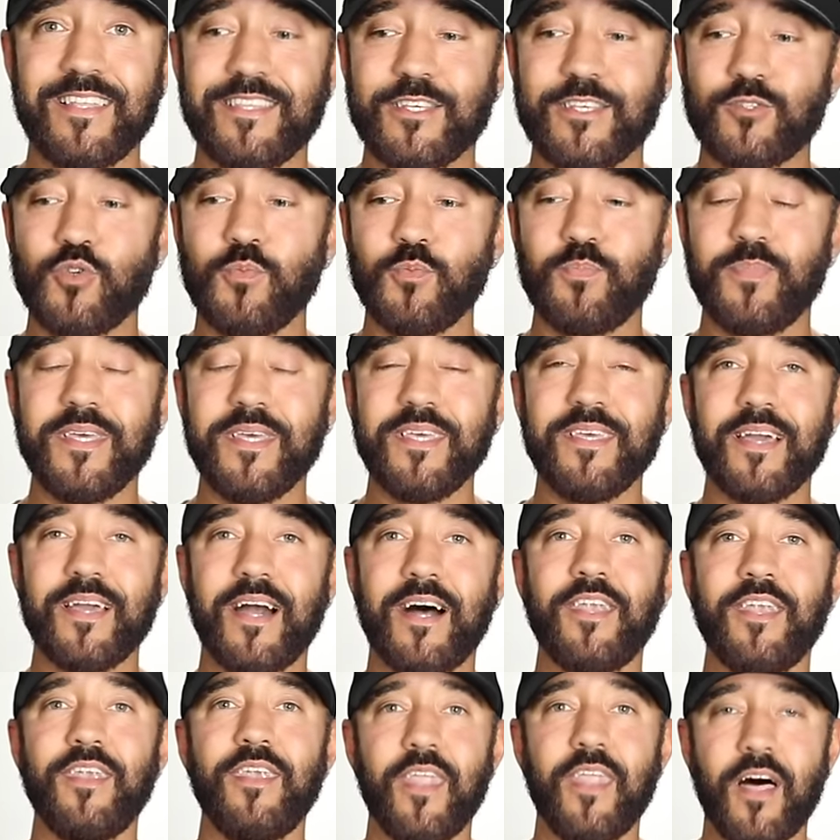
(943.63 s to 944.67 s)
this would be
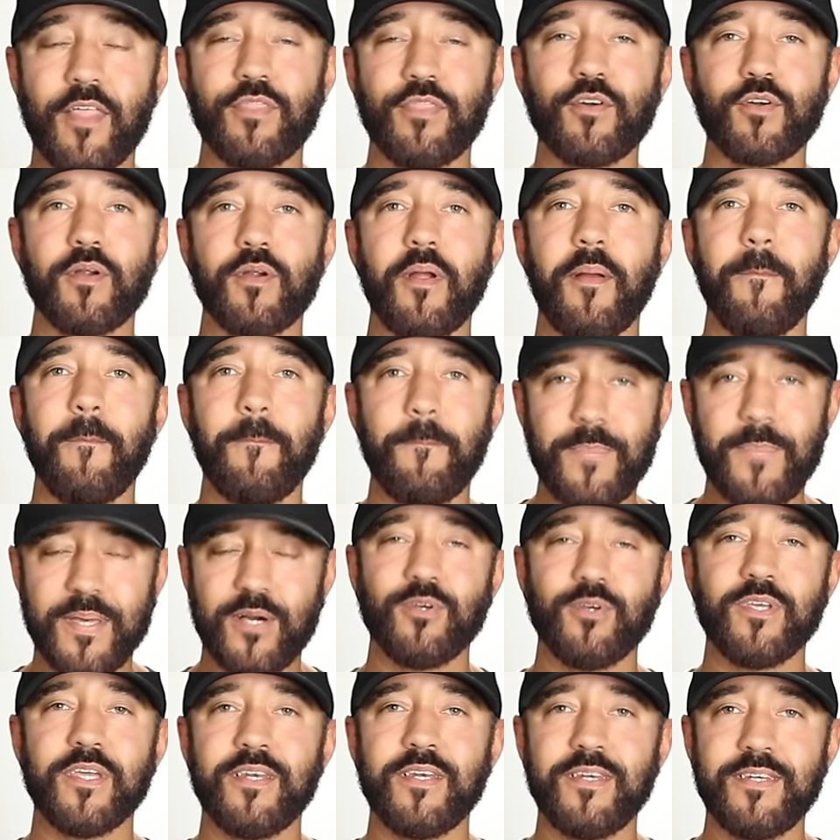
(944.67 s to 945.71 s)
another
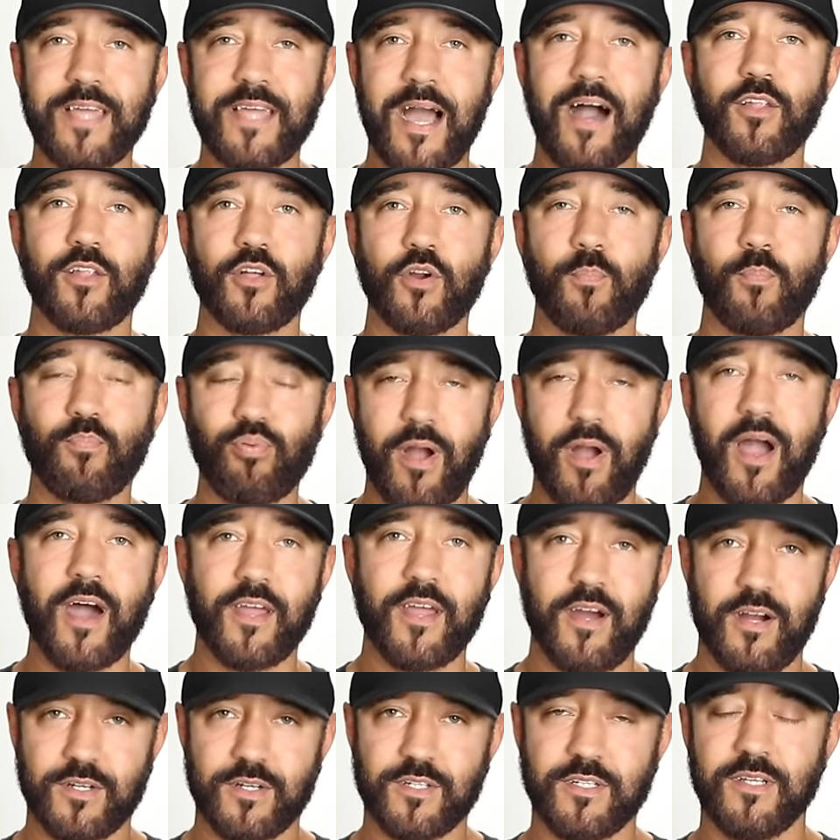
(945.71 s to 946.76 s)
billion dollar
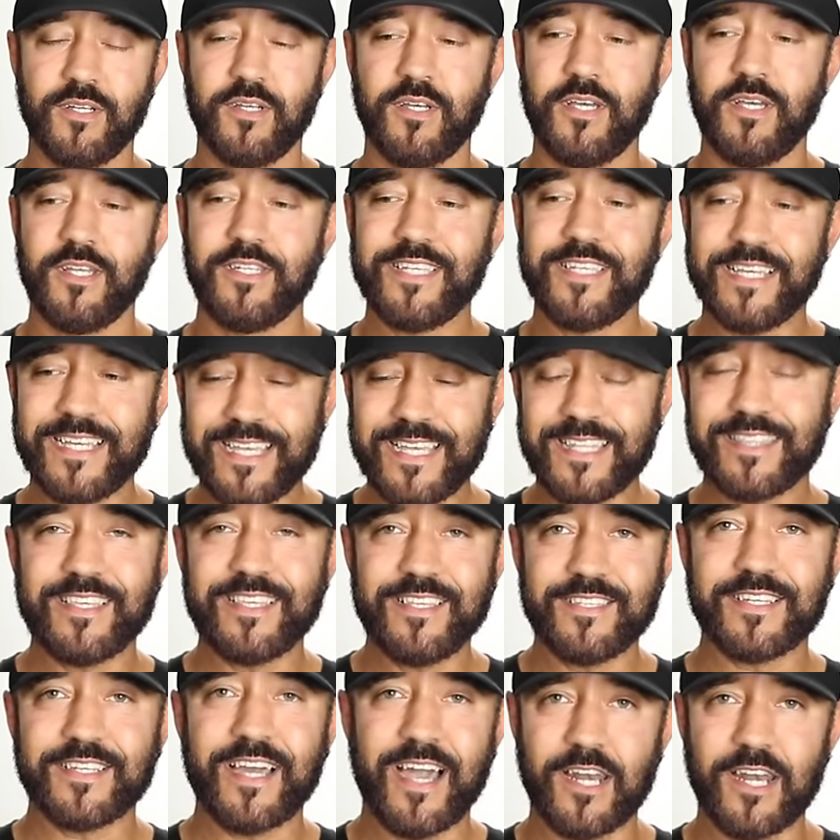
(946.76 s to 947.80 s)
product to get
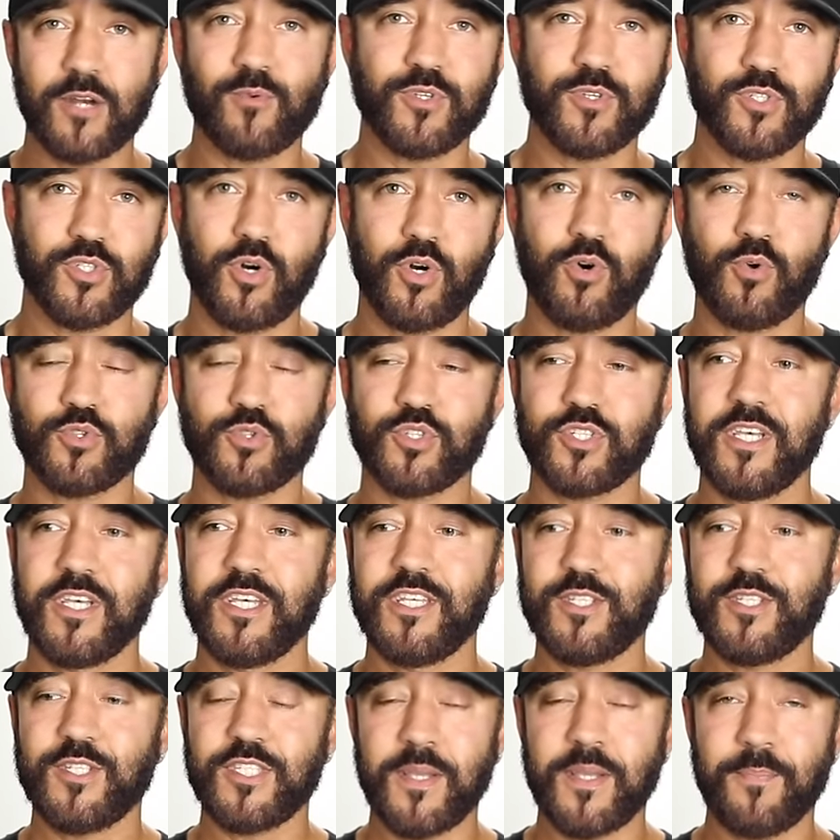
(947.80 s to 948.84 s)
these kind of results
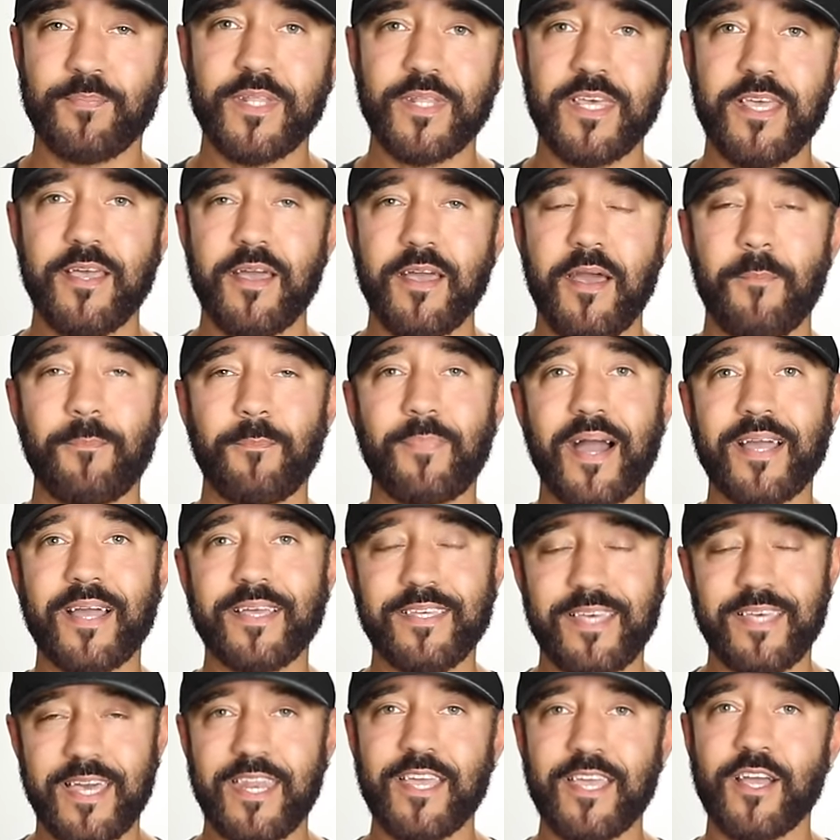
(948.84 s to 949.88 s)
simply by
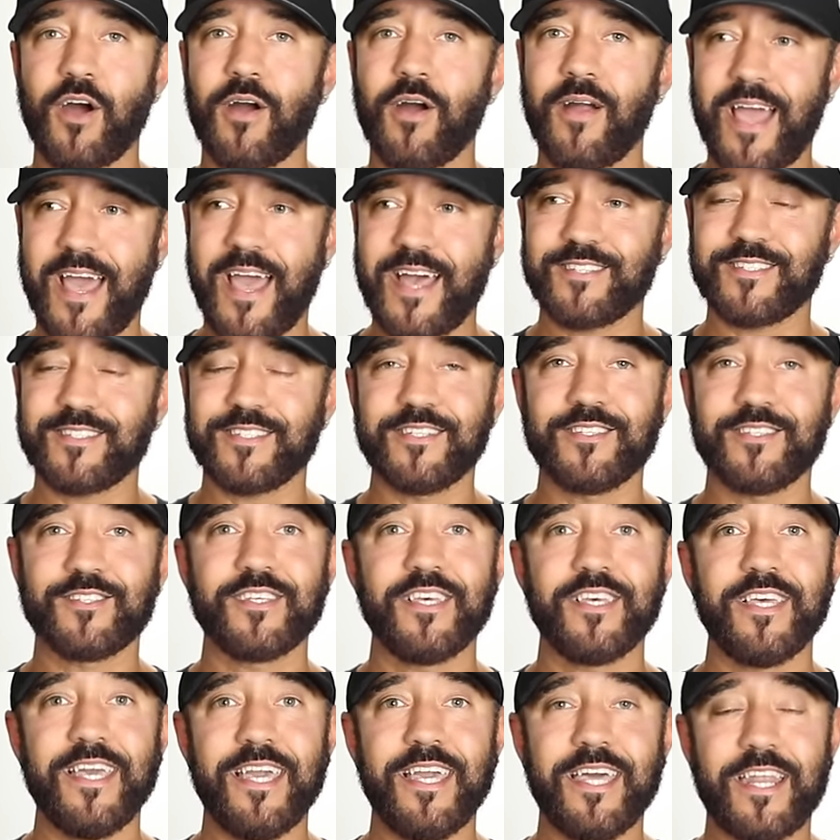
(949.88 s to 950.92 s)
getting our
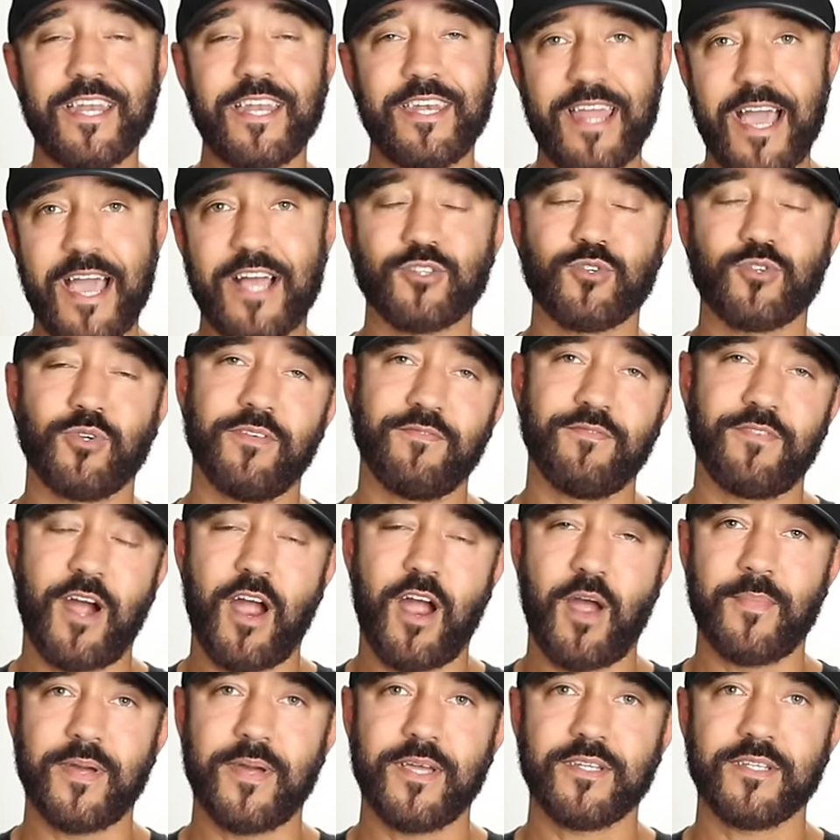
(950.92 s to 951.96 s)
asses in a natural
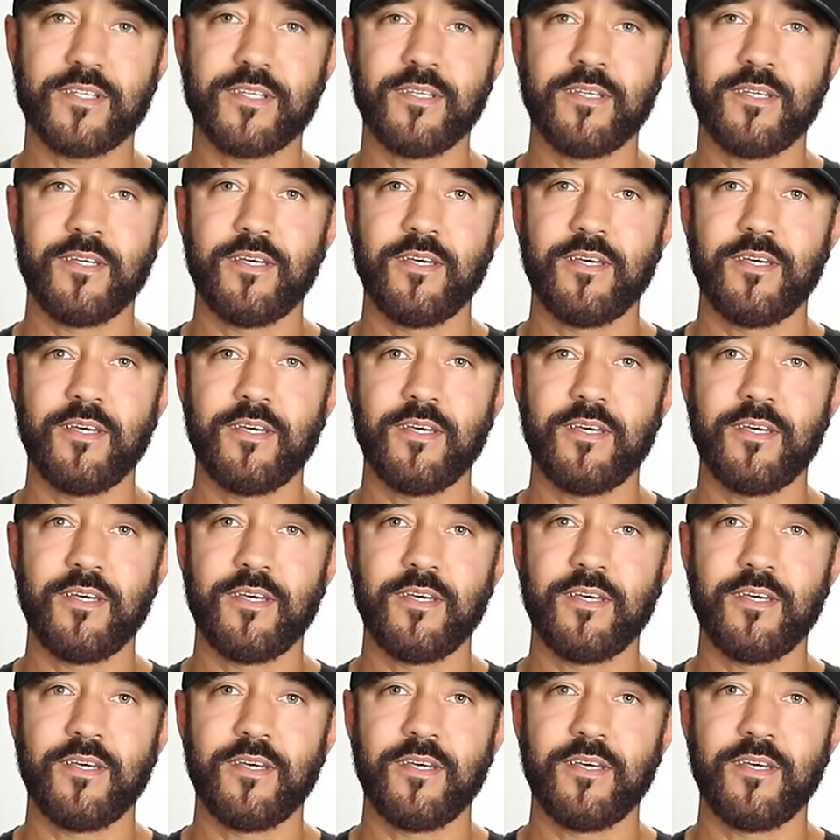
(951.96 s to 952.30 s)
environment.